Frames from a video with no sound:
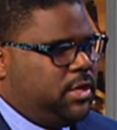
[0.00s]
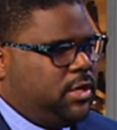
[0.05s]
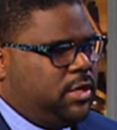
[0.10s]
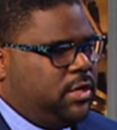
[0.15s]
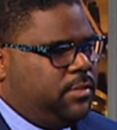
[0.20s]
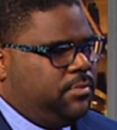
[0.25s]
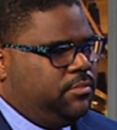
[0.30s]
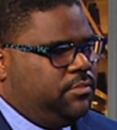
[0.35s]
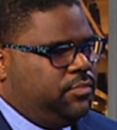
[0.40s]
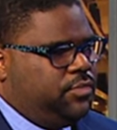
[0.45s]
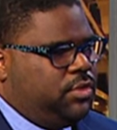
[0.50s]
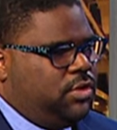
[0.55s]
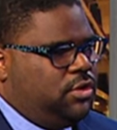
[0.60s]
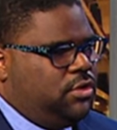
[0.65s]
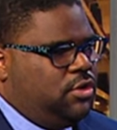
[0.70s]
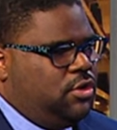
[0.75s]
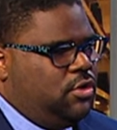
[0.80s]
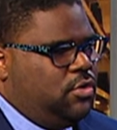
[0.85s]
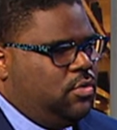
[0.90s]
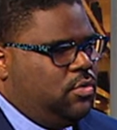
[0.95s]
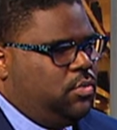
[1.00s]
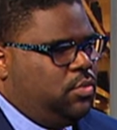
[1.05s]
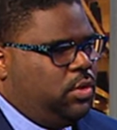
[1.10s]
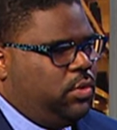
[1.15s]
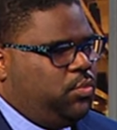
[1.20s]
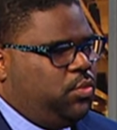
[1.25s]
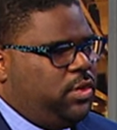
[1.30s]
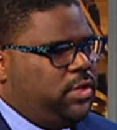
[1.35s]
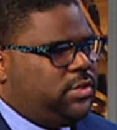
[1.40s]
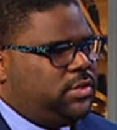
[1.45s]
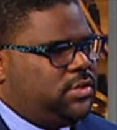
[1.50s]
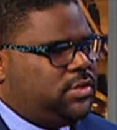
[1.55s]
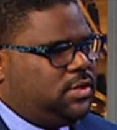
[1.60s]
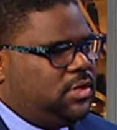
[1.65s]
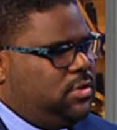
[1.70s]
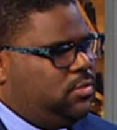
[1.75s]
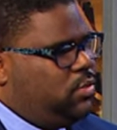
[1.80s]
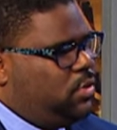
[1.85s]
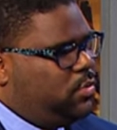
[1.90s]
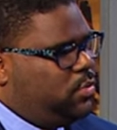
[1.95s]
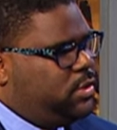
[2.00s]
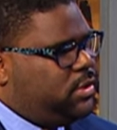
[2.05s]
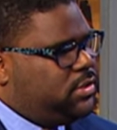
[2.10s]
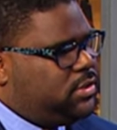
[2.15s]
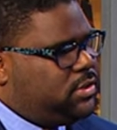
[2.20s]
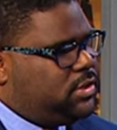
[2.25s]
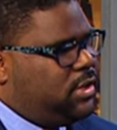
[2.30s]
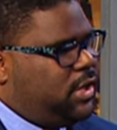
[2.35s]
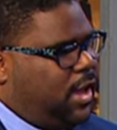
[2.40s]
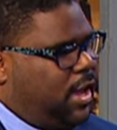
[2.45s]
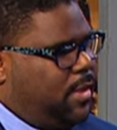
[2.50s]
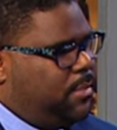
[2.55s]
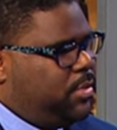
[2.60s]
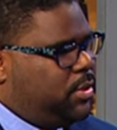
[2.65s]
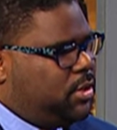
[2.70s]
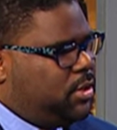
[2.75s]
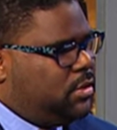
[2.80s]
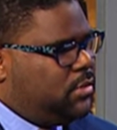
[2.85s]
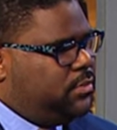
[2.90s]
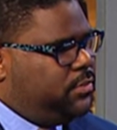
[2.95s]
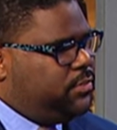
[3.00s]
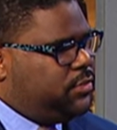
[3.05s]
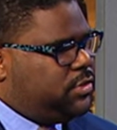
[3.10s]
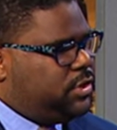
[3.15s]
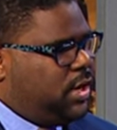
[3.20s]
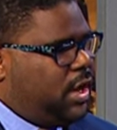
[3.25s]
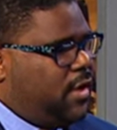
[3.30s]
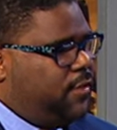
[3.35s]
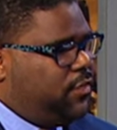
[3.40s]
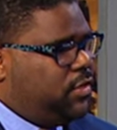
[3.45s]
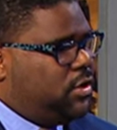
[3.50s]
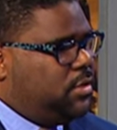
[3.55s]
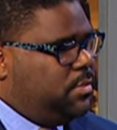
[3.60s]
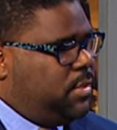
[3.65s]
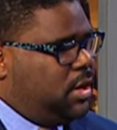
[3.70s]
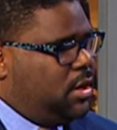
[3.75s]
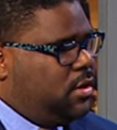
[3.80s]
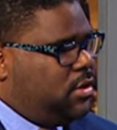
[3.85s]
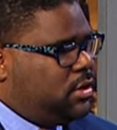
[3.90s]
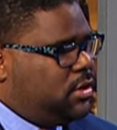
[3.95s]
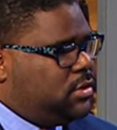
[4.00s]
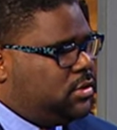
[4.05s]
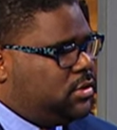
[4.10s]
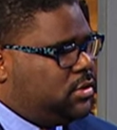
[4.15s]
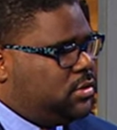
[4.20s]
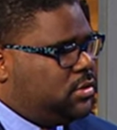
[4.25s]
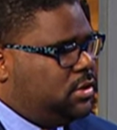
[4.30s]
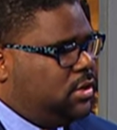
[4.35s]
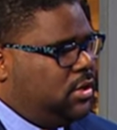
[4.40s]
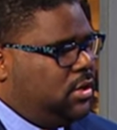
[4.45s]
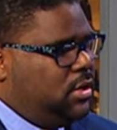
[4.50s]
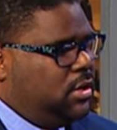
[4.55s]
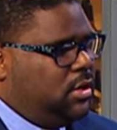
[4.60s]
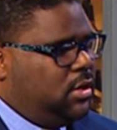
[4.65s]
Right. Um, you know, when we see what we see happening to African Americans, yes,